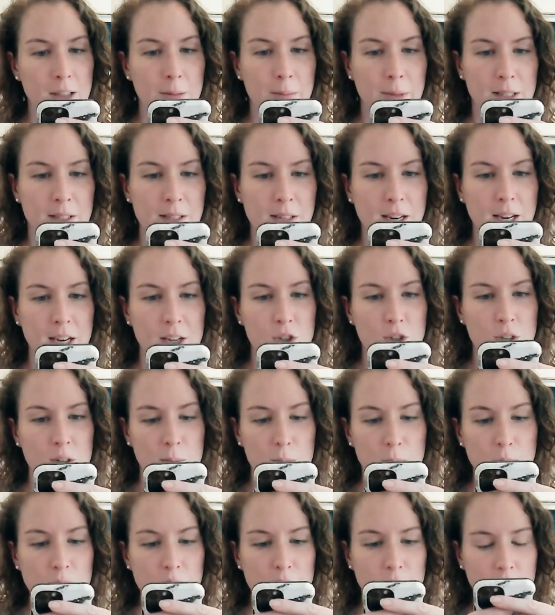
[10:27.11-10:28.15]
domestication and
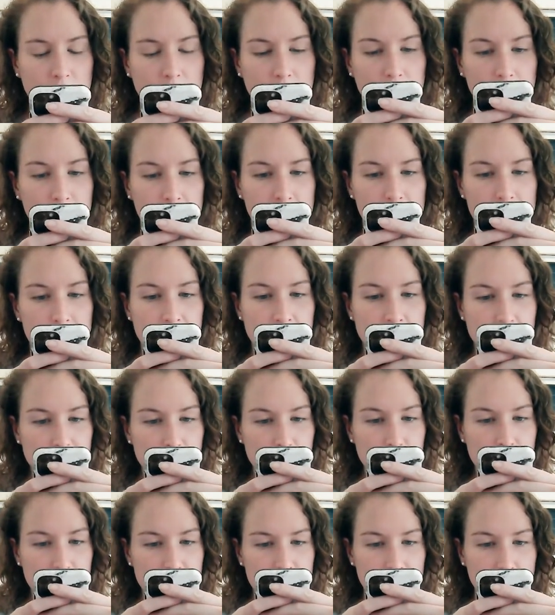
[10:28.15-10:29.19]
breeding. This is
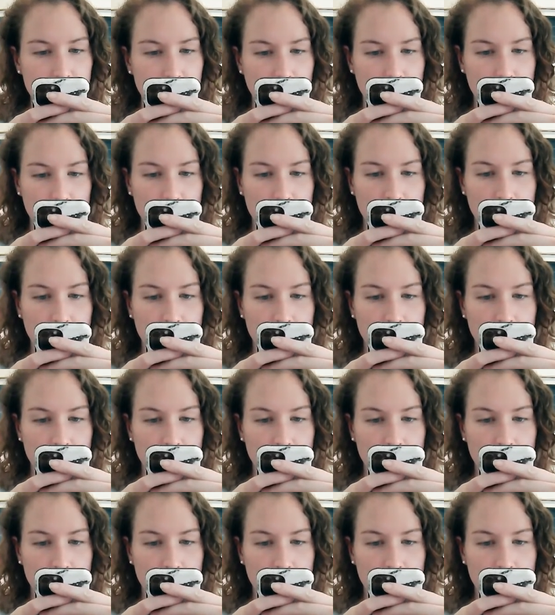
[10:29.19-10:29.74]
interesting.